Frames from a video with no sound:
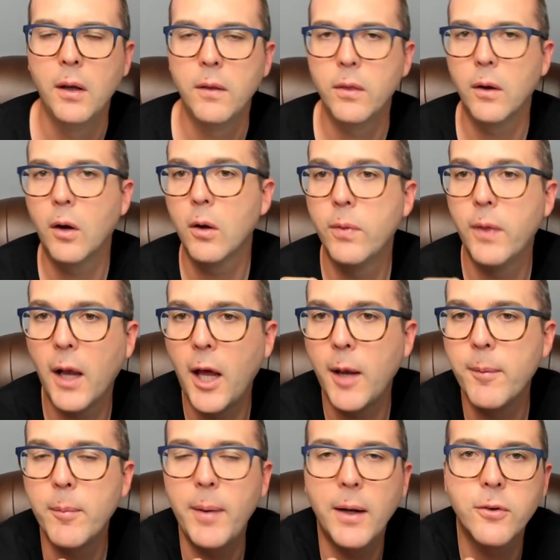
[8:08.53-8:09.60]
the code that I'm
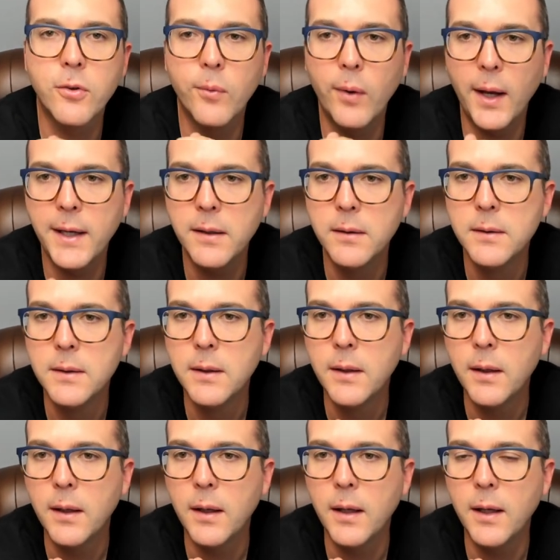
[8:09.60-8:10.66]
about to write
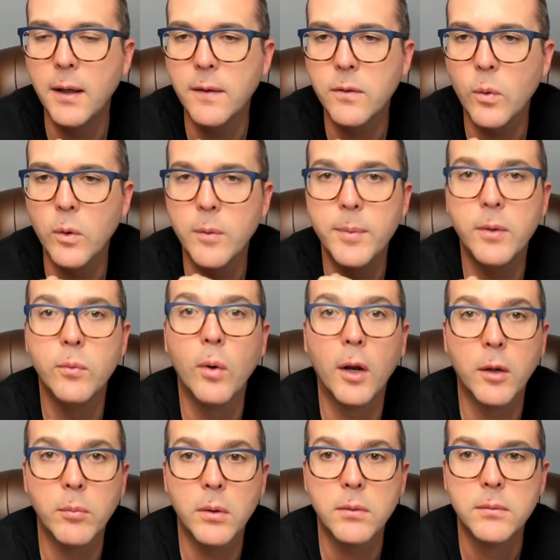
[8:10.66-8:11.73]
is going to be
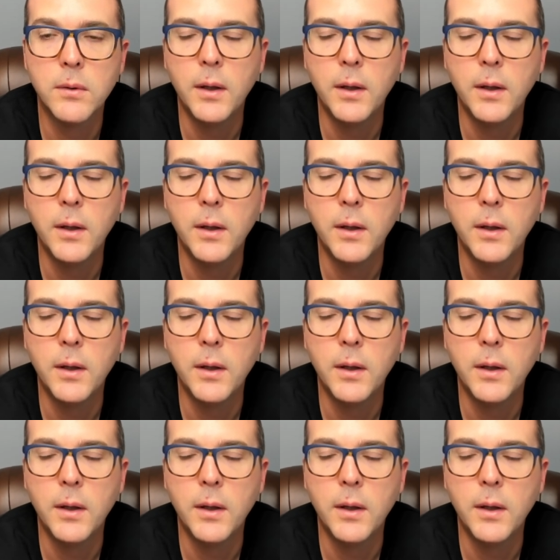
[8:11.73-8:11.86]
runnable.